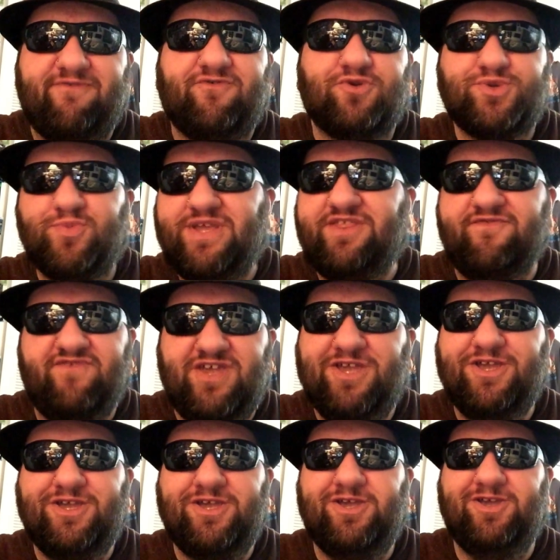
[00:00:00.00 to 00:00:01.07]
Of course, we, the
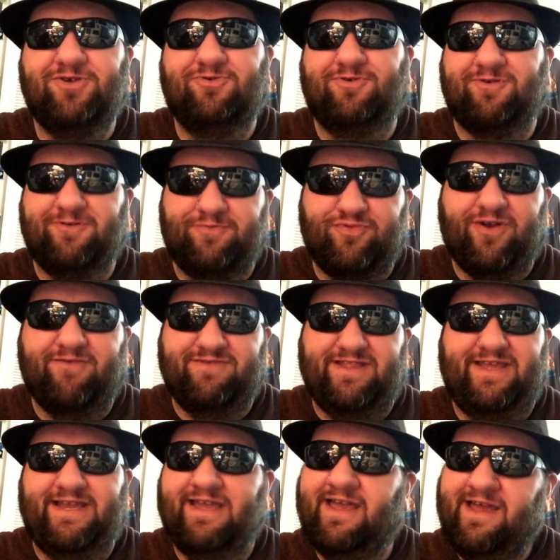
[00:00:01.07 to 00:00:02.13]
viewer, are probably
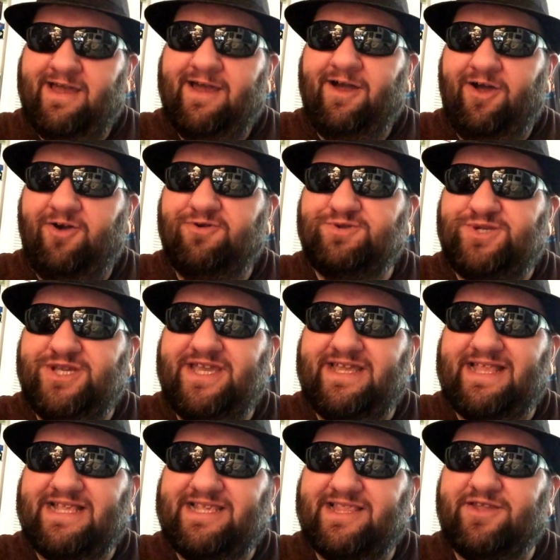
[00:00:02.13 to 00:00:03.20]
like, oh, gee,
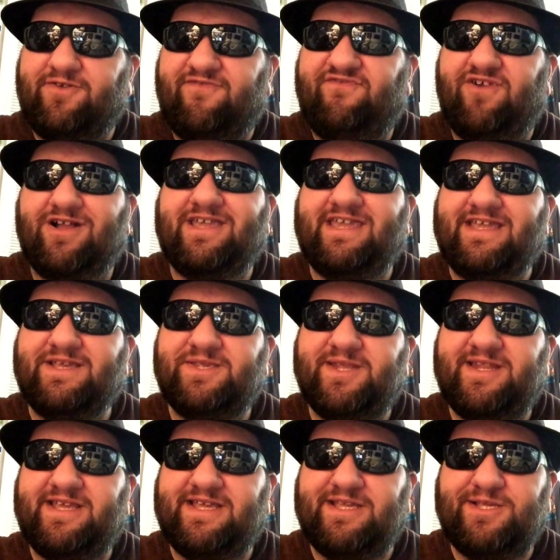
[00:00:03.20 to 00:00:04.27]
that's a little funky,
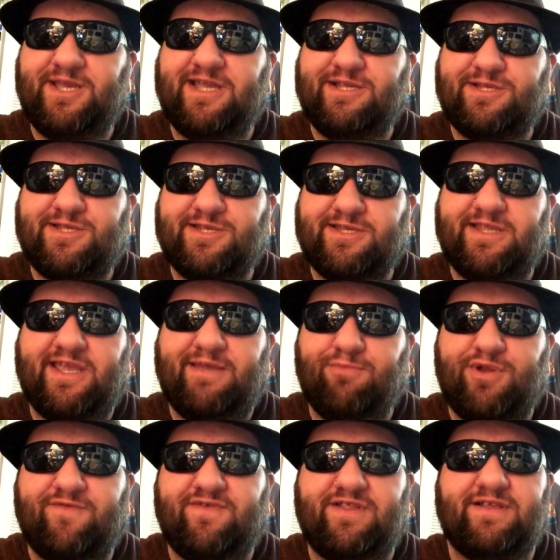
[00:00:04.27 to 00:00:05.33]
isn't it? He changed his name
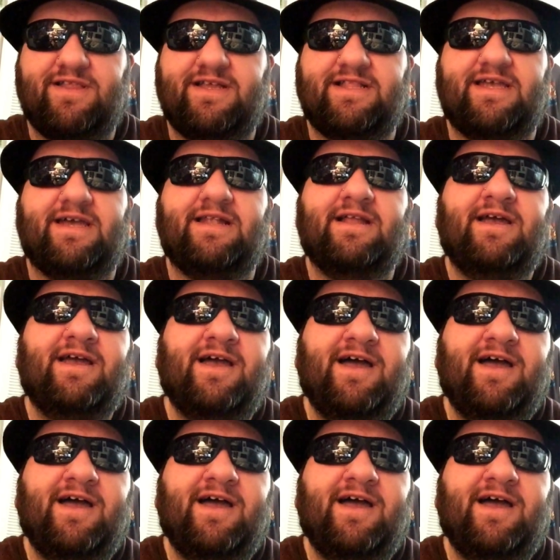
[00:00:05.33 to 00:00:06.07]
and everything like that.